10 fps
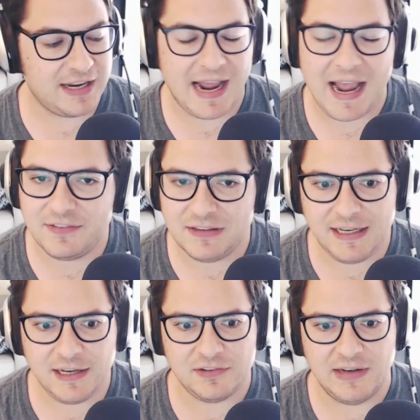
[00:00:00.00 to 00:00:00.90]
it has
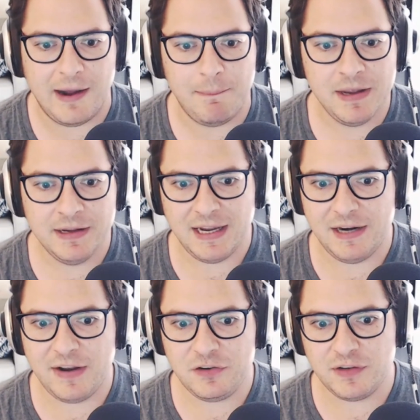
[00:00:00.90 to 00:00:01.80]
Linux now,
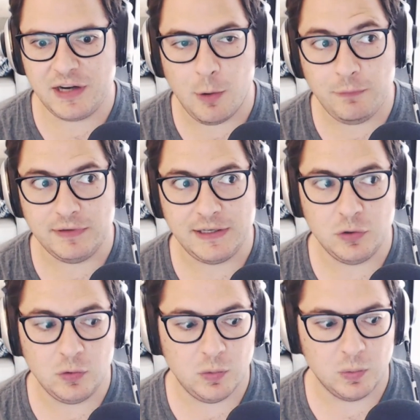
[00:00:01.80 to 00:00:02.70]
and eventually, hopefully,
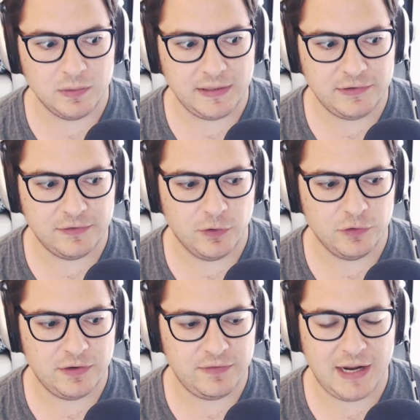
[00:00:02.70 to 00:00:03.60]
Google will release a
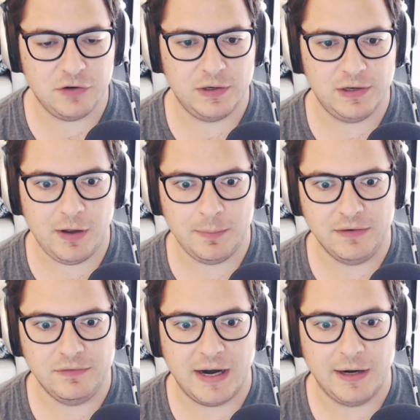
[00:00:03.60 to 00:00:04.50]
version of the Android
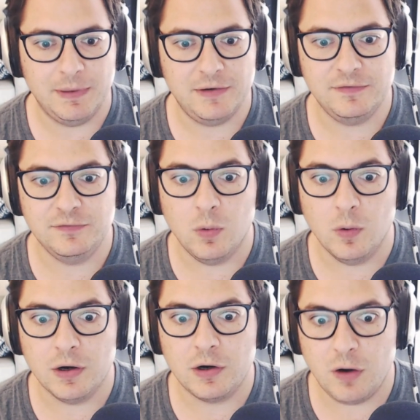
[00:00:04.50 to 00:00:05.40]
development environment
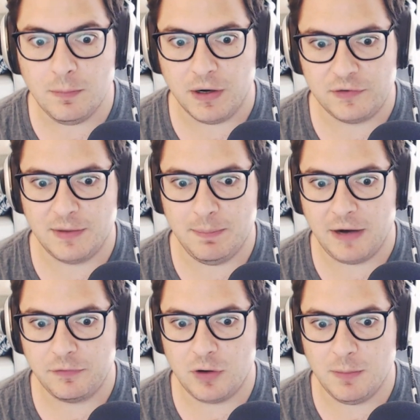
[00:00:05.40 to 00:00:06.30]
for Chromebooks
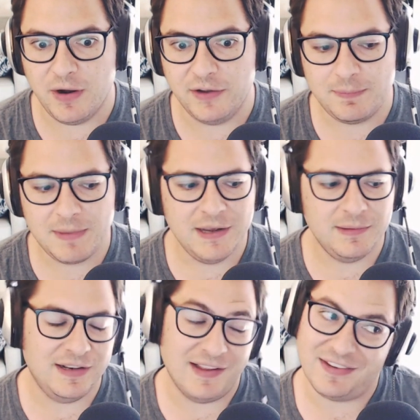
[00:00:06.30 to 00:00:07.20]
compiled for Chrome OS.
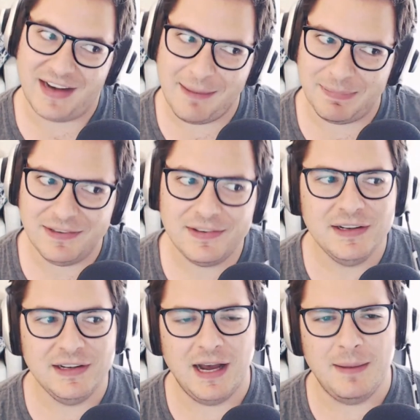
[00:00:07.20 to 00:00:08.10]
It hasn't happened.
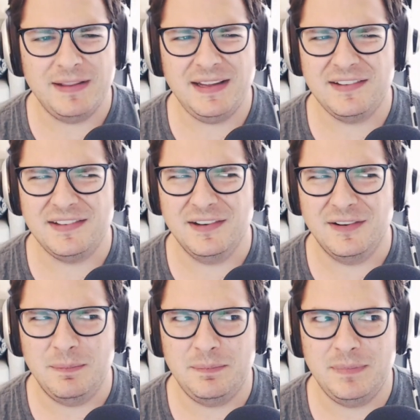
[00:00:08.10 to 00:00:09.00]
Um, I think it's still
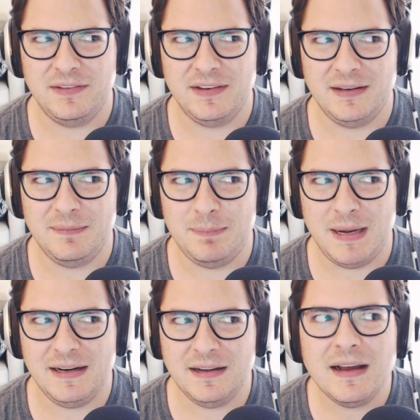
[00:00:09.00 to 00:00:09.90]
on is it in
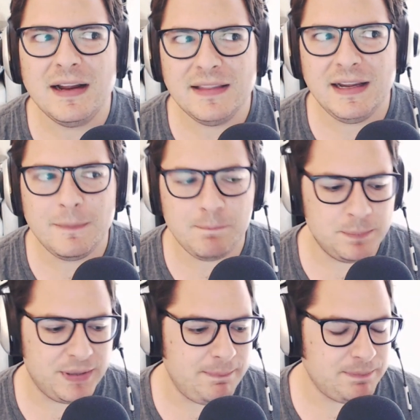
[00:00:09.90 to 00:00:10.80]
beta, I think?
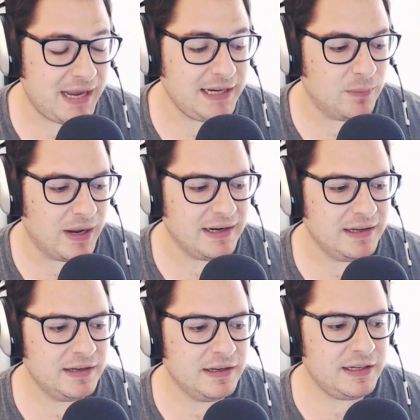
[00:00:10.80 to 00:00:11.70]
But anyway,
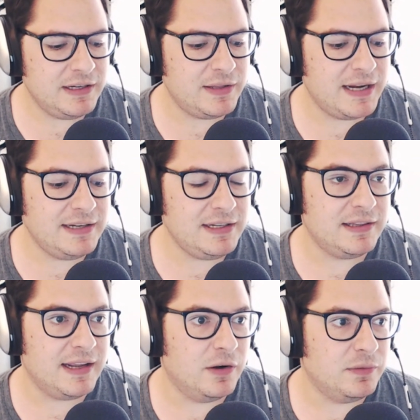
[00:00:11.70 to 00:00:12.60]
you know, the
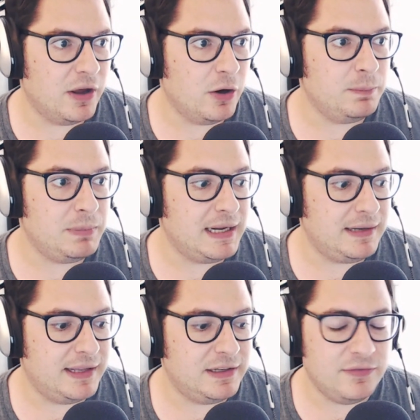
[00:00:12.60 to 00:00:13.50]
idea there though
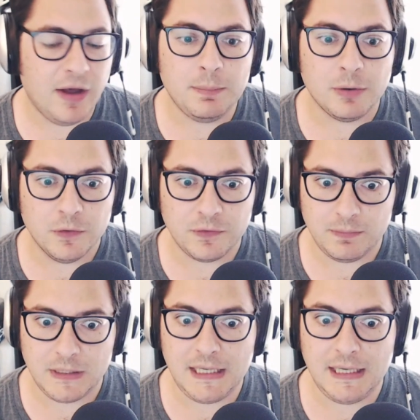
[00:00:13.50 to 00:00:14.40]
being that developers
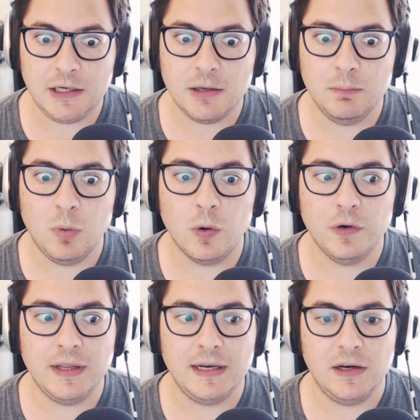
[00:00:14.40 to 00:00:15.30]
need
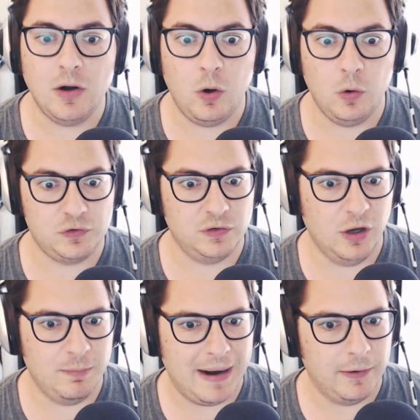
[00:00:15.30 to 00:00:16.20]
more than an ultra
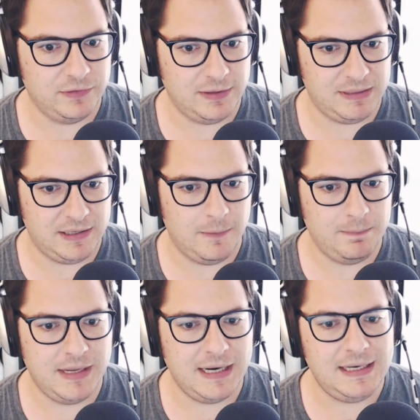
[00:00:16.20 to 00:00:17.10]
low power CPU.
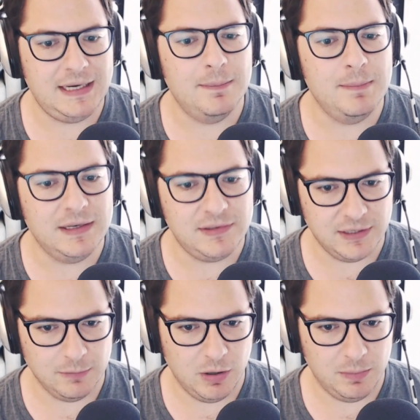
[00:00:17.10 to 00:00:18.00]
They need a
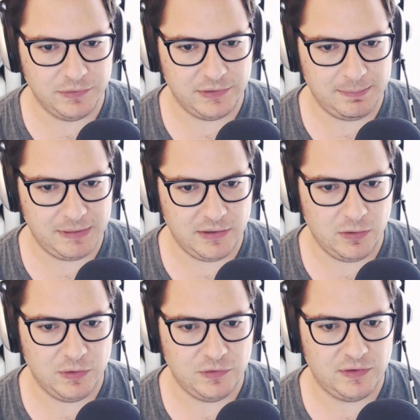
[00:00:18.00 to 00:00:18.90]
mid-tier mobile CPU,
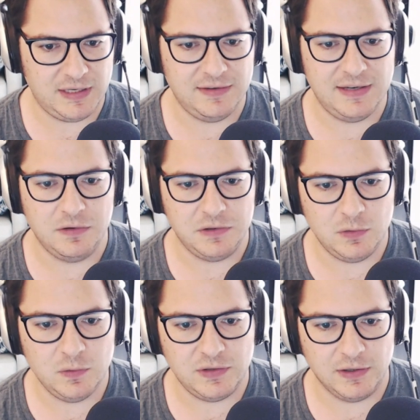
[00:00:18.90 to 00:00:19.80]
which is the right. Intel
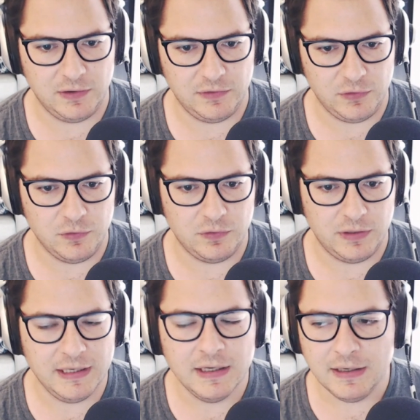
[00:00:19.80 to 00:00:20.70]
U series
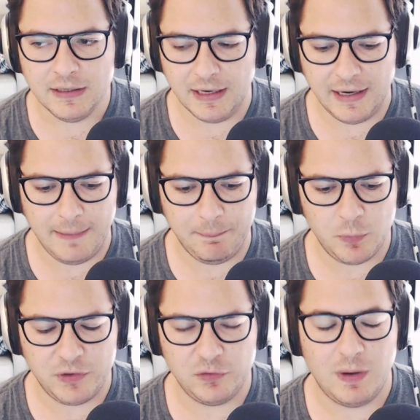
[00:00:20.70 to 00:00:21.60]
usually, um,
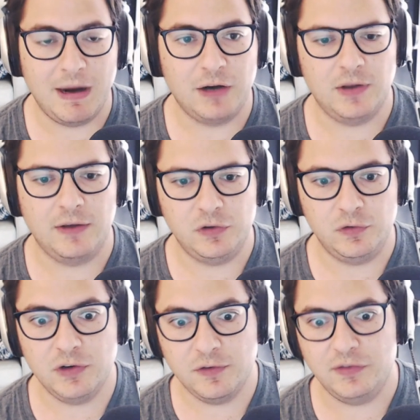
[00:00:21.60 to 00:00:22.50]
which is what Microsoft's new
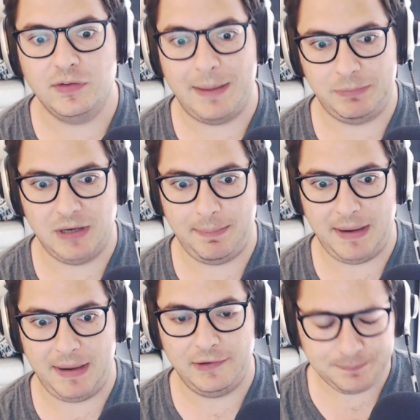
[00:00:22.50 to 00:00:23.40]
Surface laptop
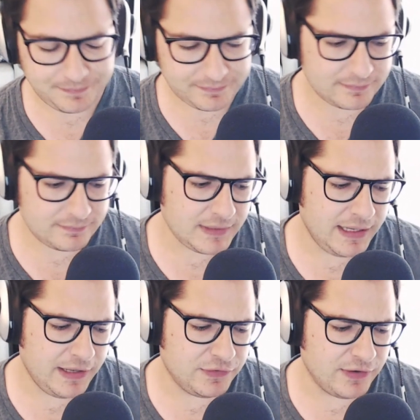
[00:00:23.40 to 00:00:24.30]
has.
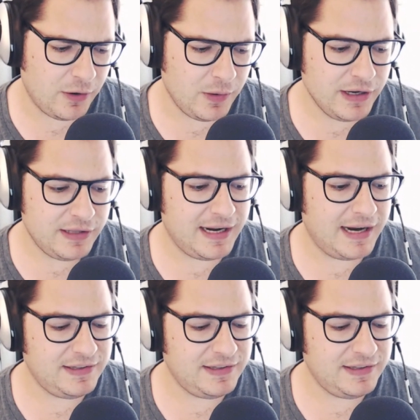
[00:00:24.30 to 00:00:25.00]
And so the oh,